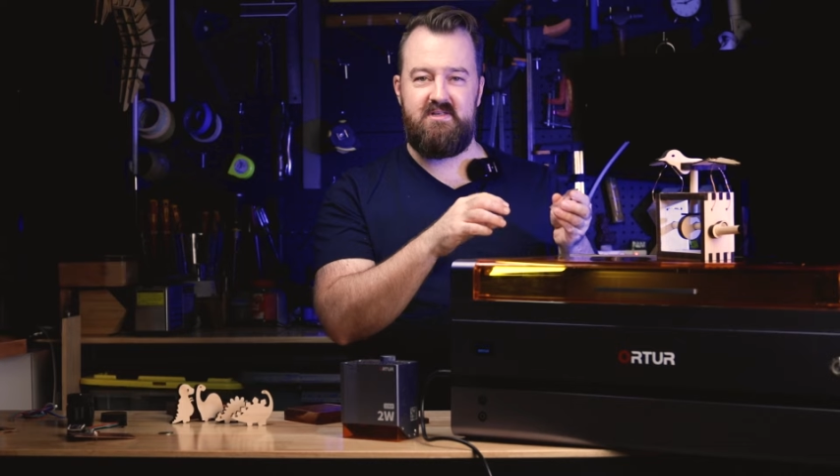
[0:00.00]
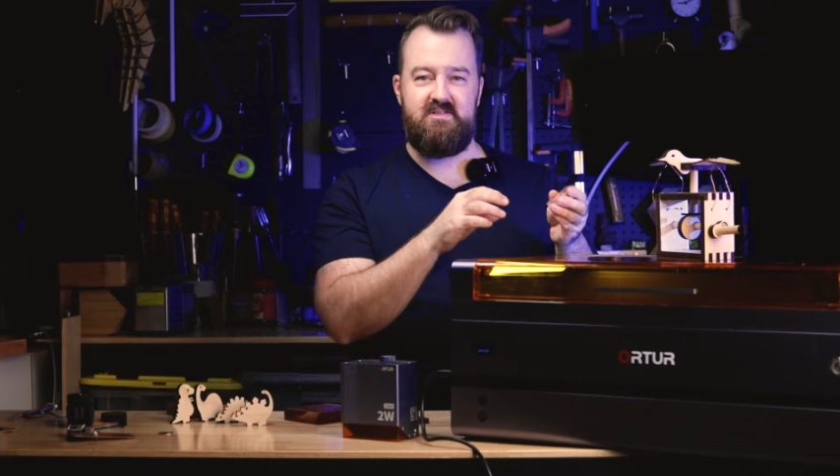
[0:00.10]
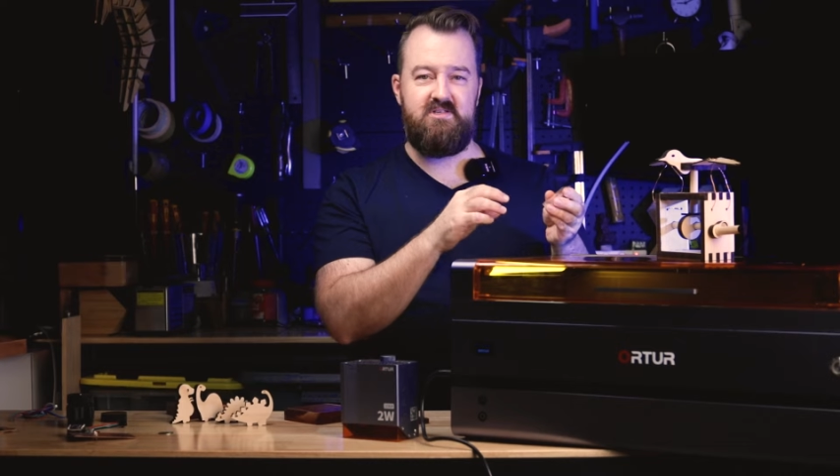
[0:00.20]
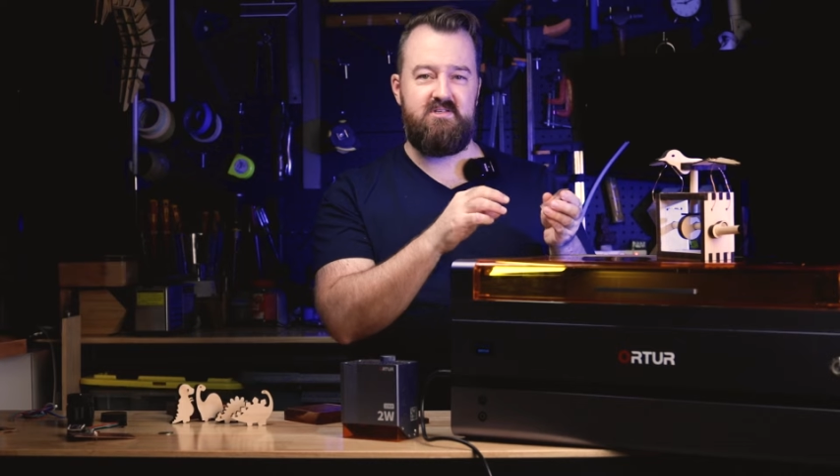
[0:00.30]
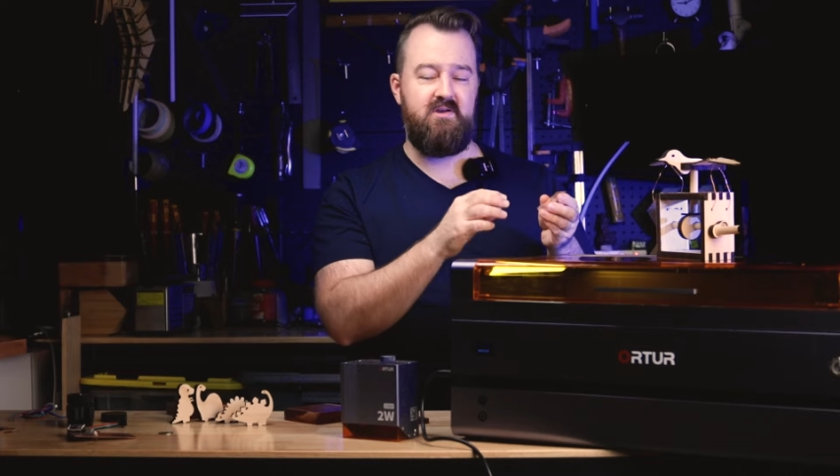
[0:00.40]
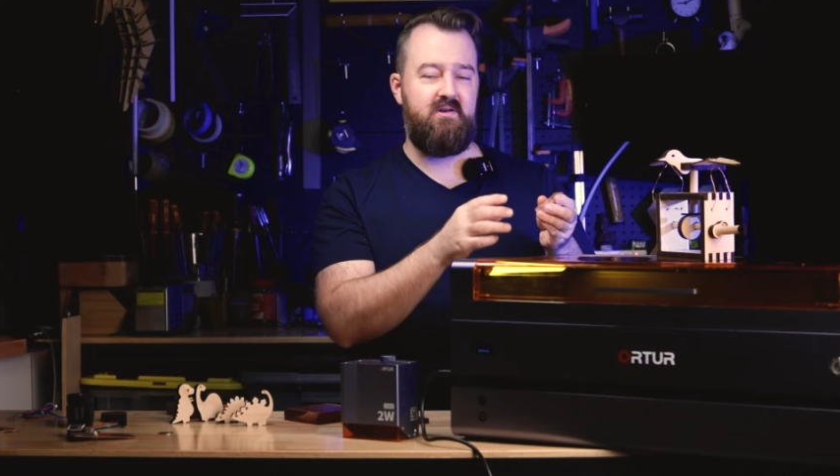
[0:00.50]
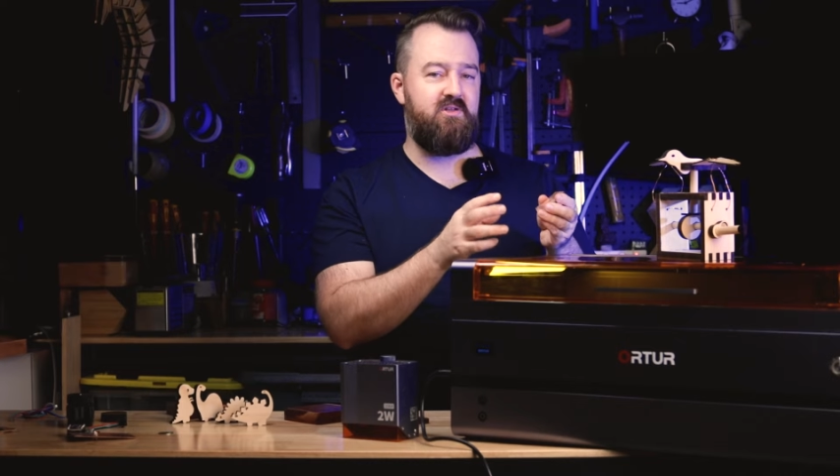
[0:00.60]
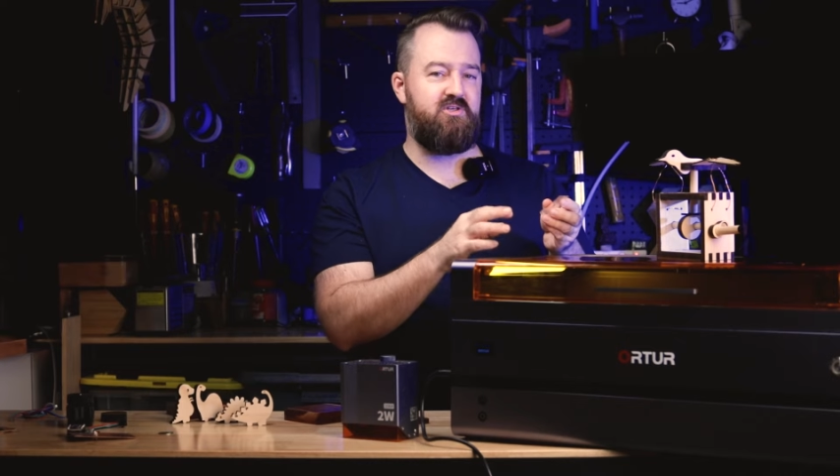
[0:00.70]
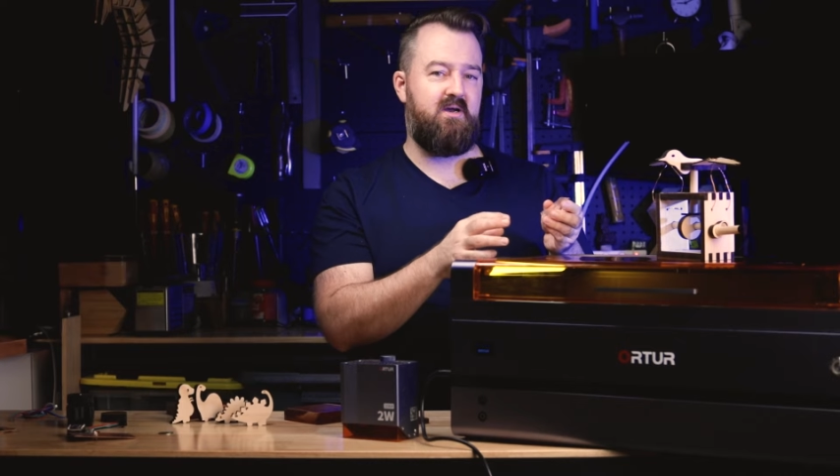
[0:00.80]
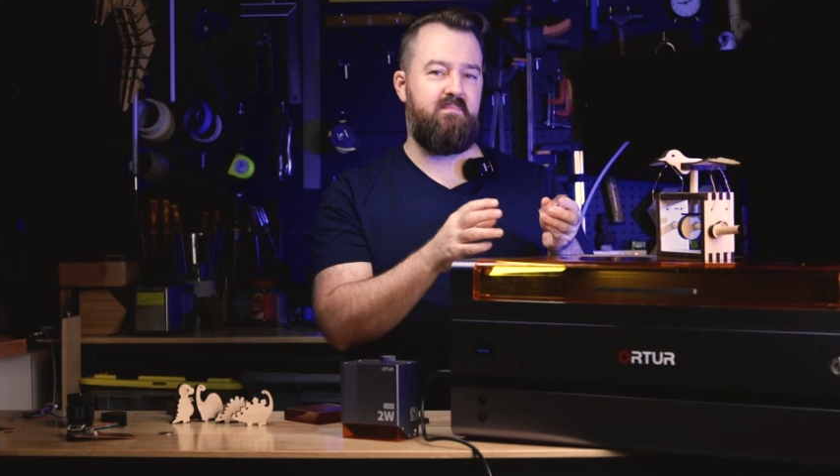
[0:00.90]
It's just going to
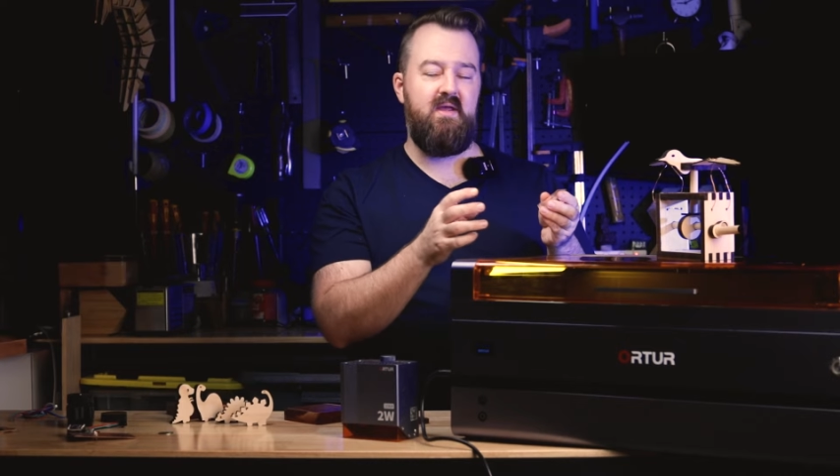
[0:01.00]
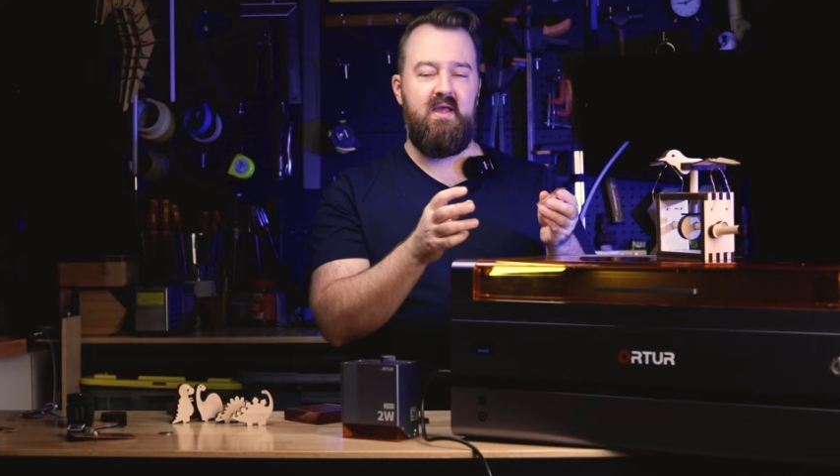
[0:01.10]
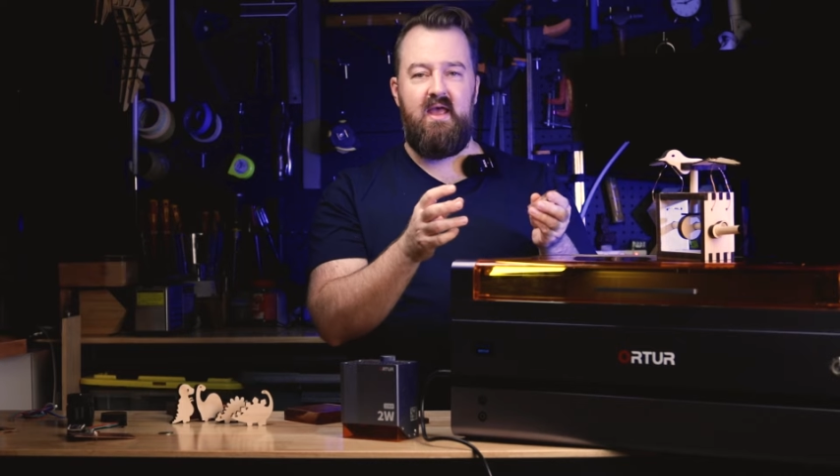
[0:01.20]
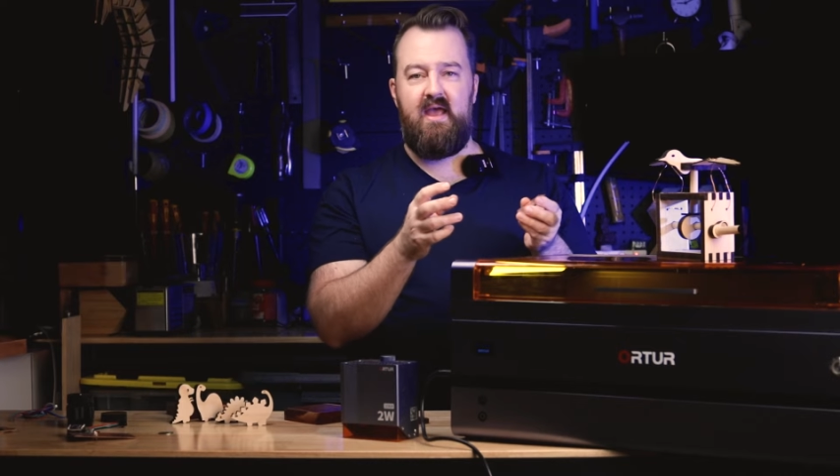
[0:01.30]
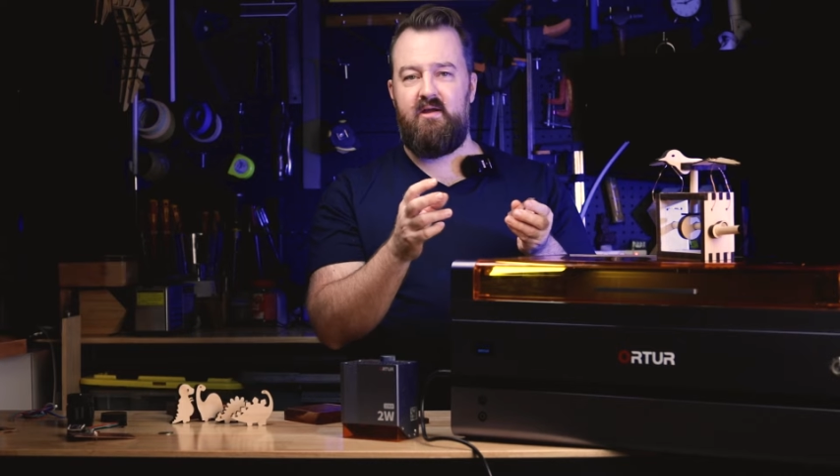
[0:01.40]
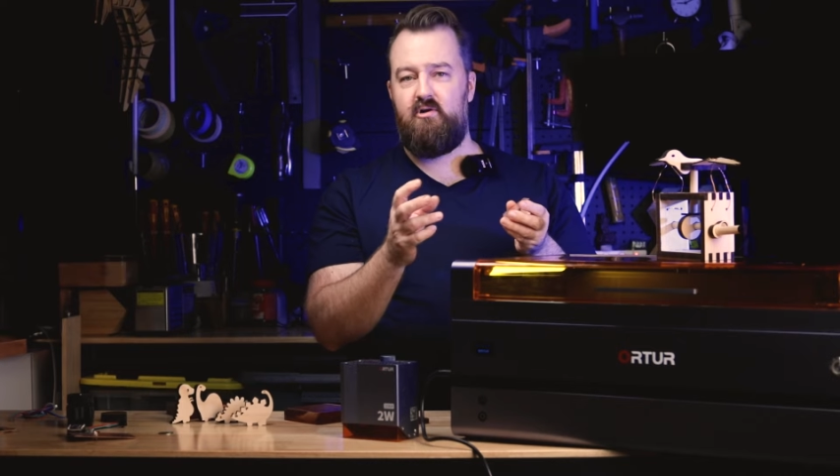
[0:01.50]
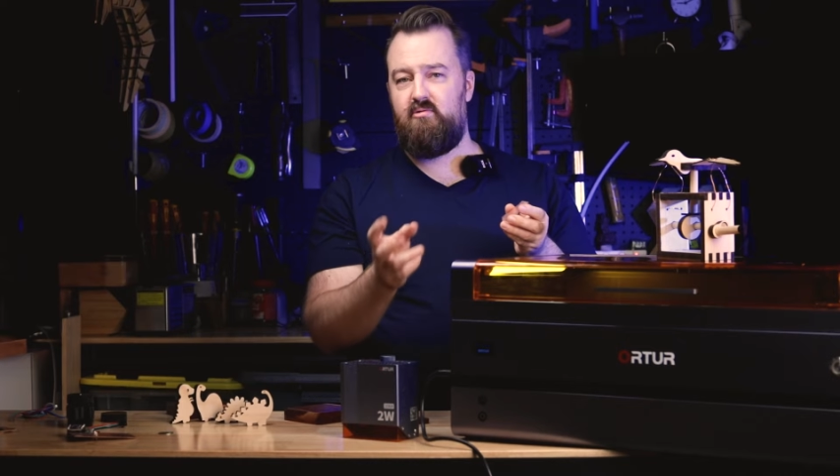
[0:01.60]
jump and